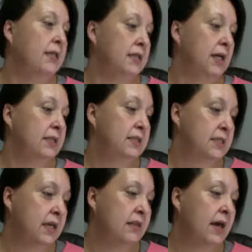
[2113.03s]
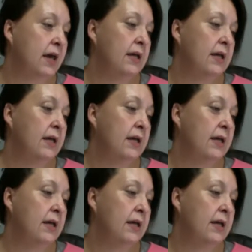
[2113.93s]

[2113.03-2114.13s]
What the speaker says: I say that?